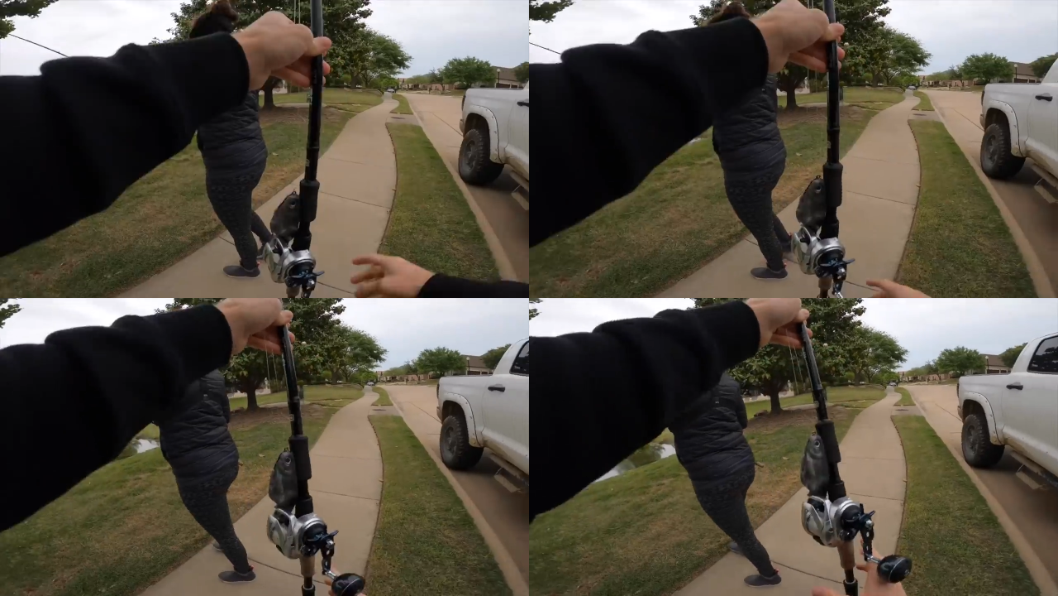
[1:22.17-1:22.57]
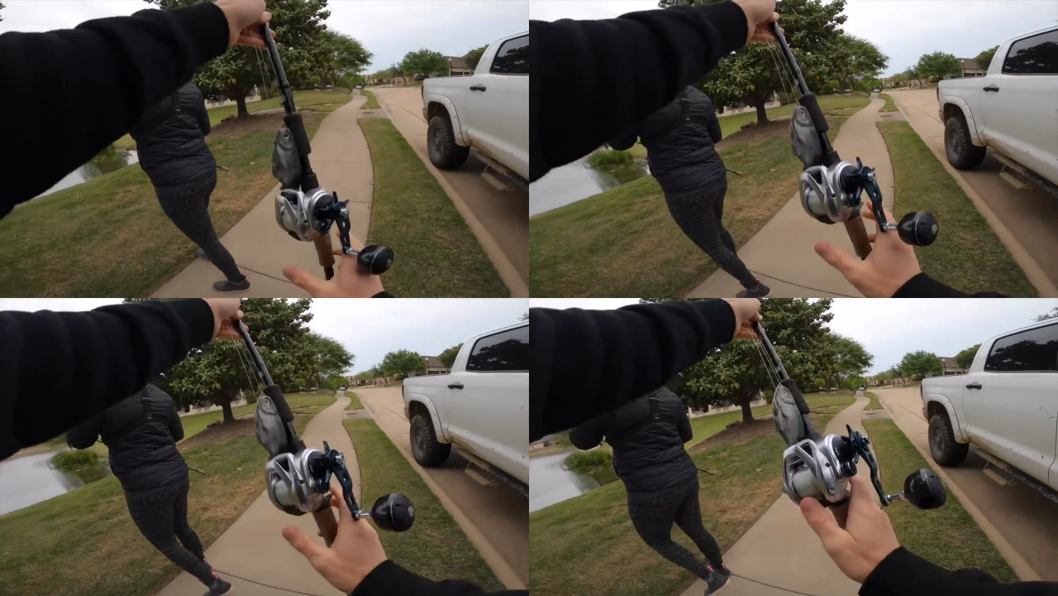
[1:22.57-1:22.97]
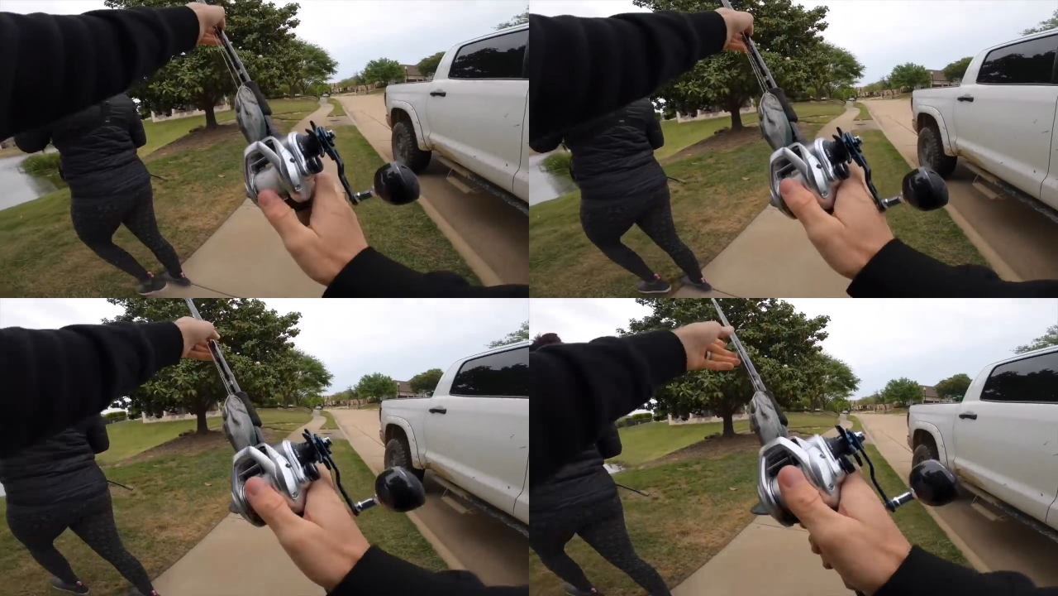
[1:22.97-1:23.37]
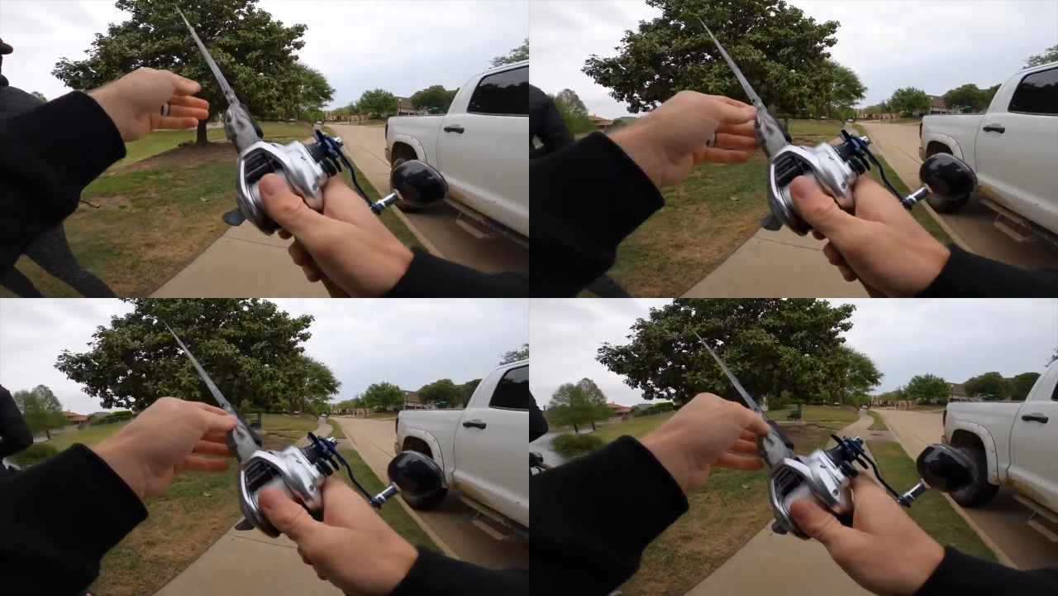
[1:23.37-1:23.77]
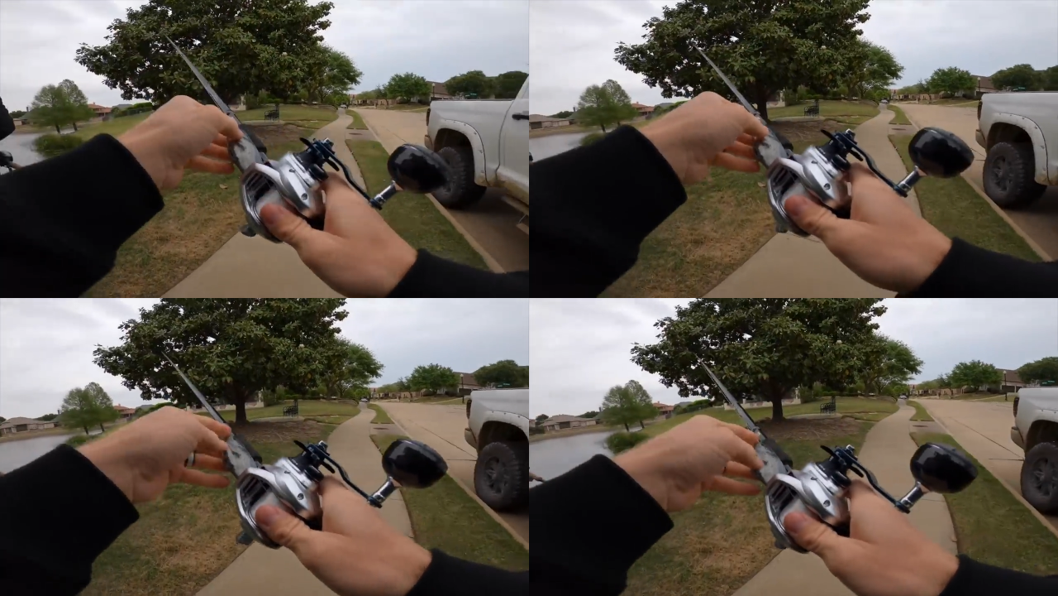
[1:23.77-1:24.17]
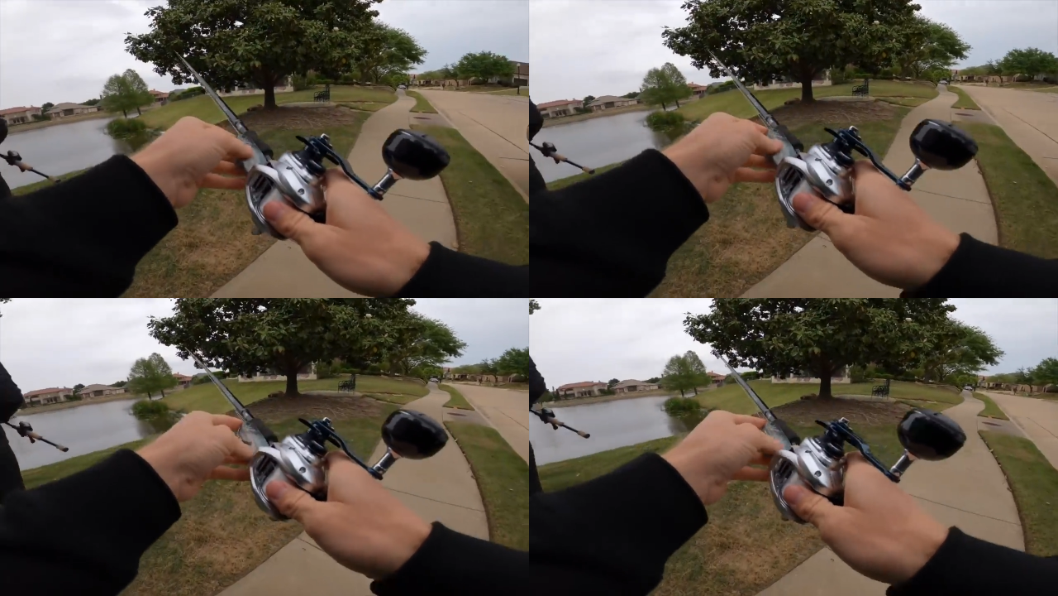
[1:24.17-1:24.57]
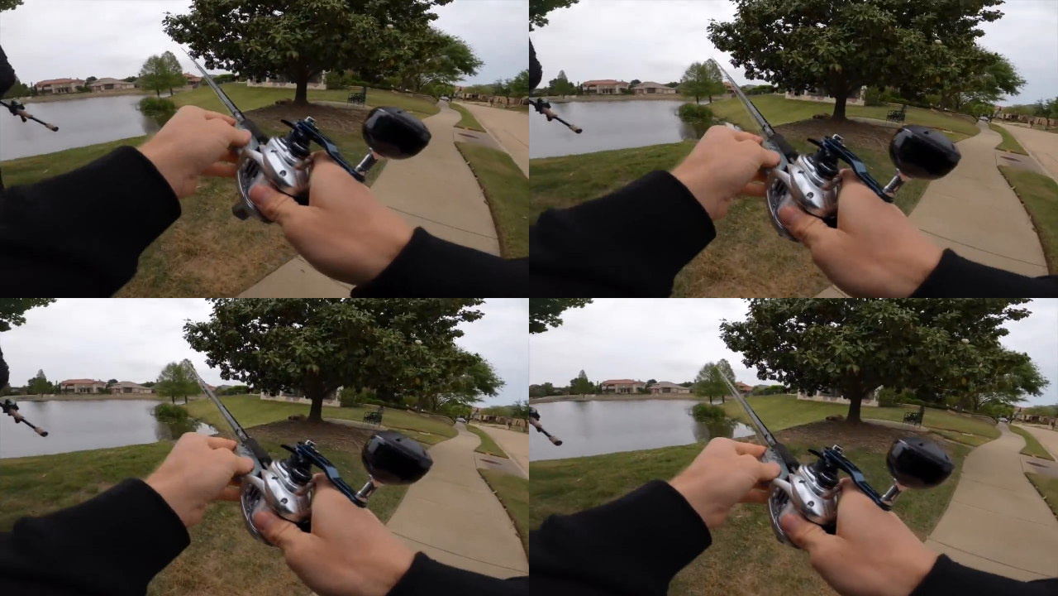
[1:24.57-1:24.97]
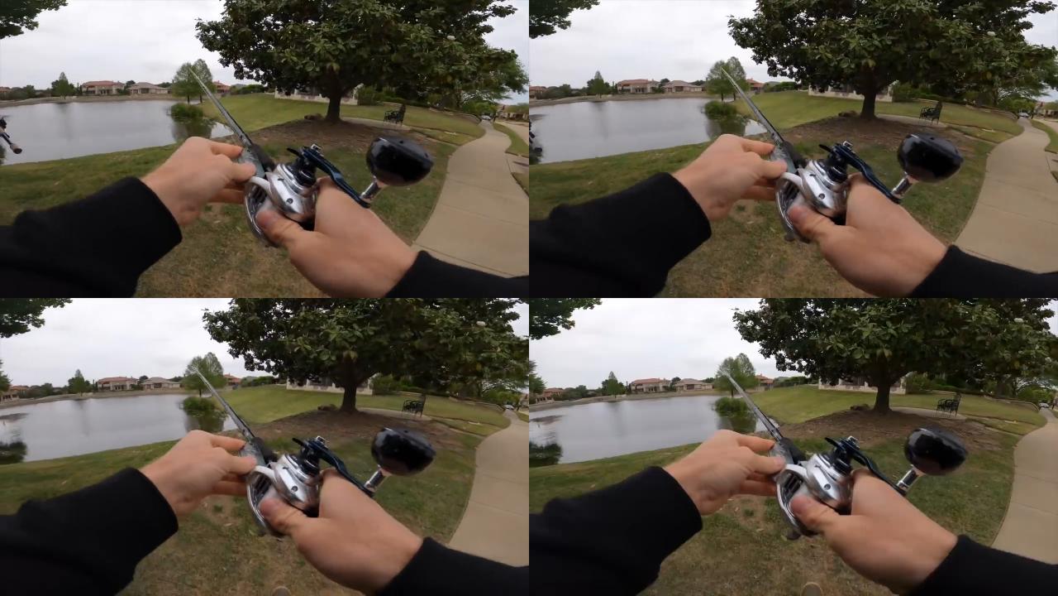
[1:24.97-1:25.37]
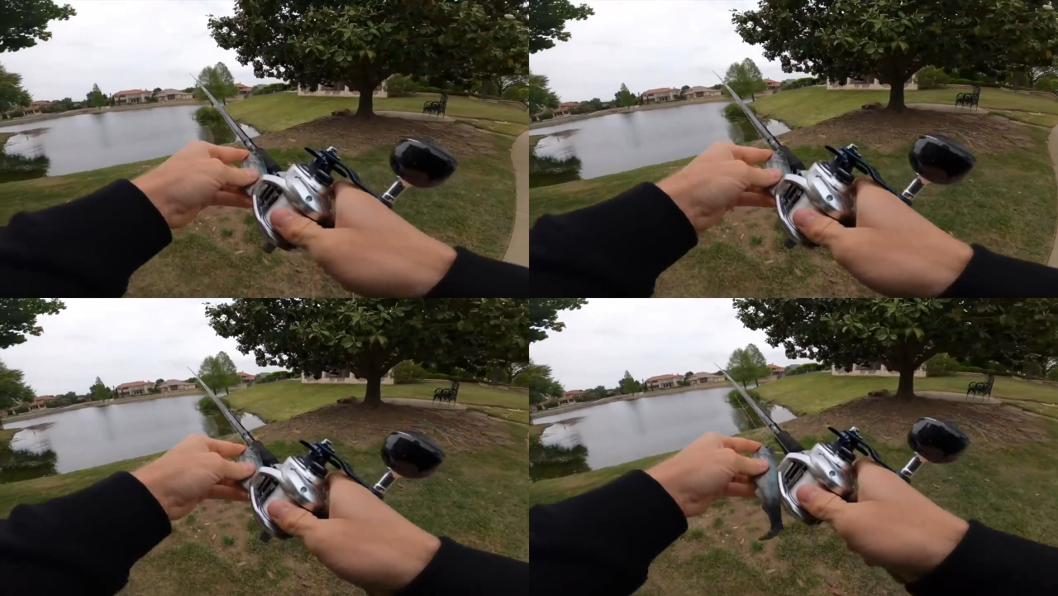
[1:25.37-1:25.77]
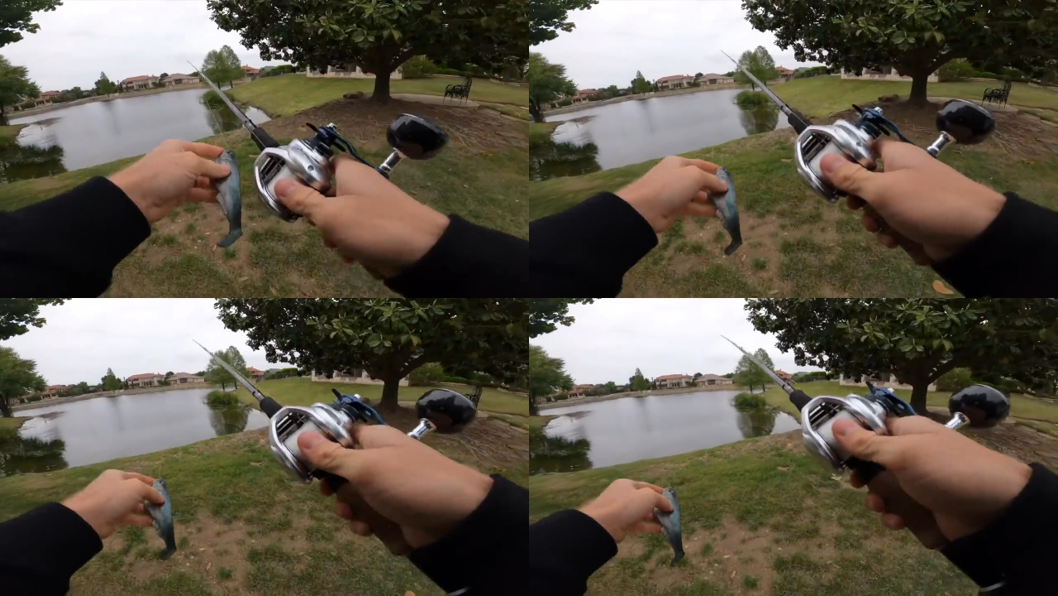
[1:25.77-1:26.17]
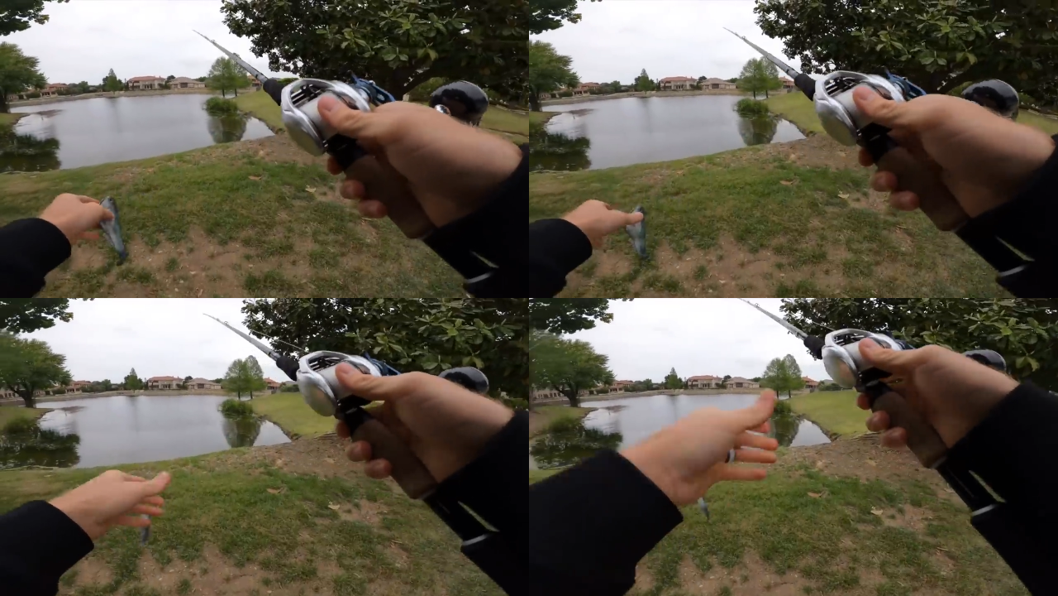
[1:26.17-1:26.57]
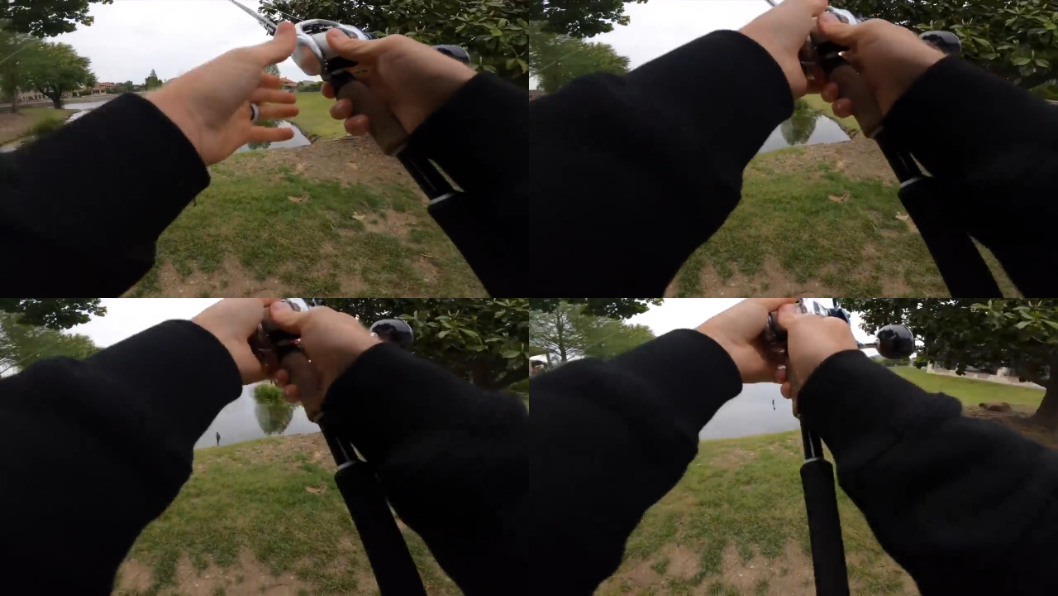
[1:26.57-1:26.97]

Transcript: (no speaker visible)